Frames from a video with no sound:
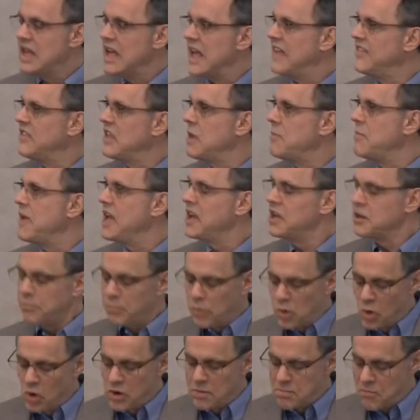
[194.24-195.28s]
And they make a
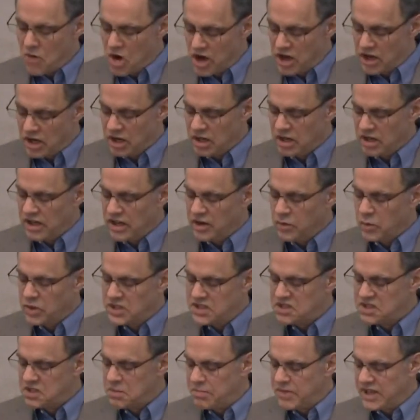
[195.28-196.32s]
poor model on
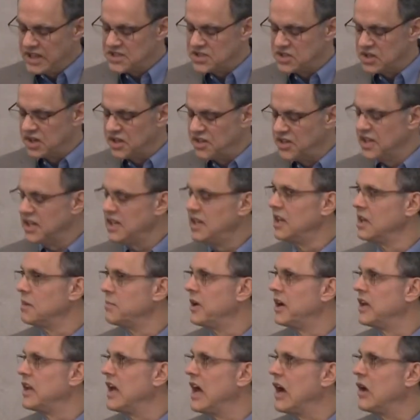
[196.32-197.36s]
which to base our thinking
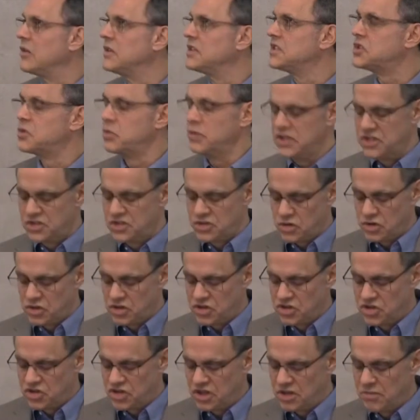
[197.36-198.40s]
about how this
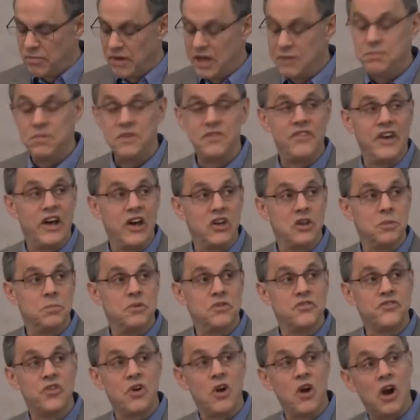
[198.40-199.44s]
research might be
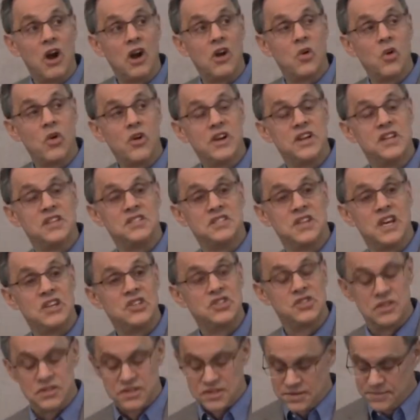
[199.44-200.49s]
valuable for our
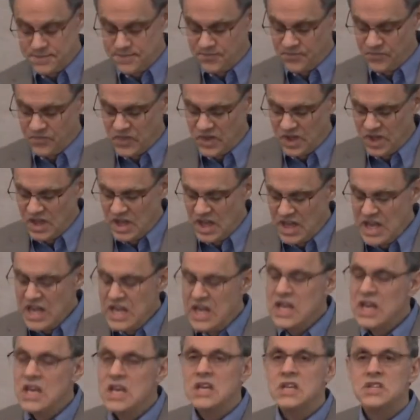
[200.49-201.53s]
organizations.
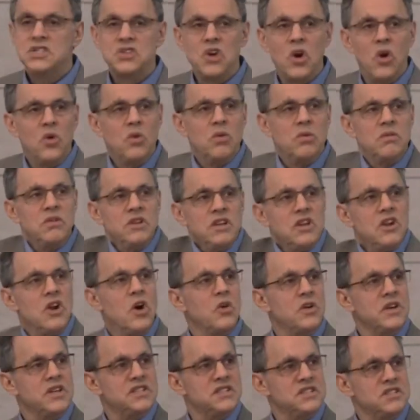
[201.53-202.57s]
So,
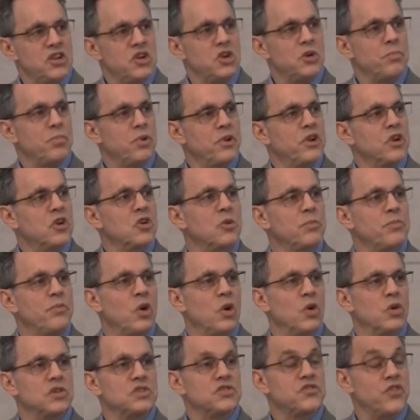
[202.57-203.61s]
consider political
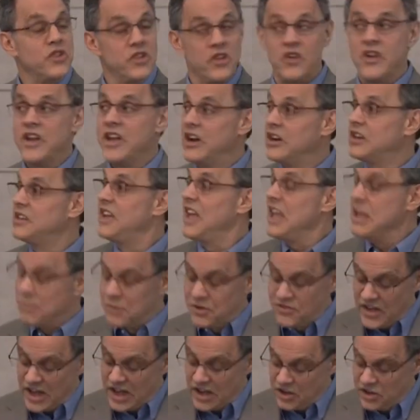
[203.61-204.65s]
polls for their
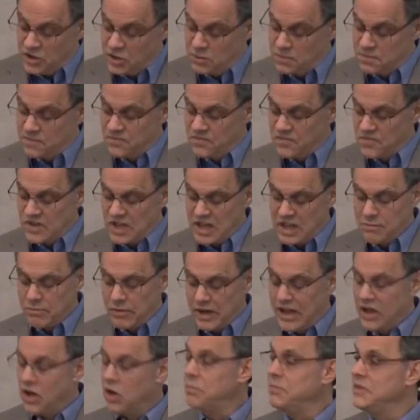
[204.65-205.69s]
entertainment value, and
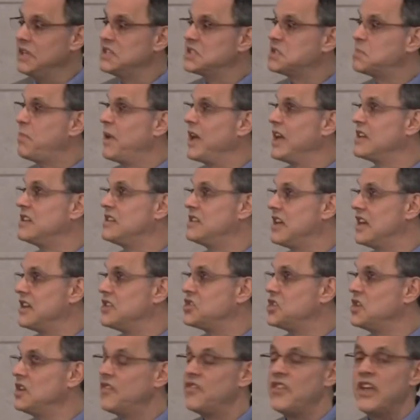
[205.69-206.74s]
by all means pay
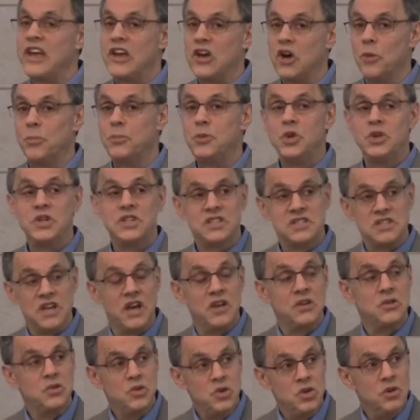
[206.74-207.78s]
attention if they help you
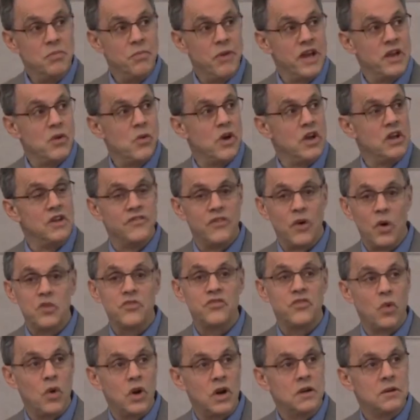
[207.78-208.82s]
decide who you might want to vote
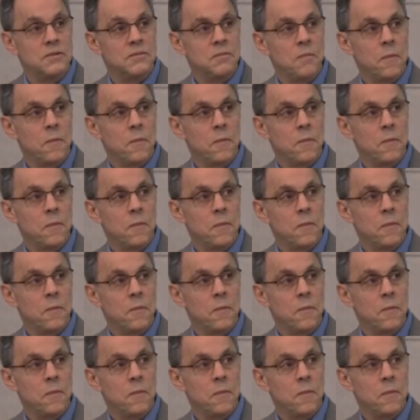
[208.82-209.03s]
for.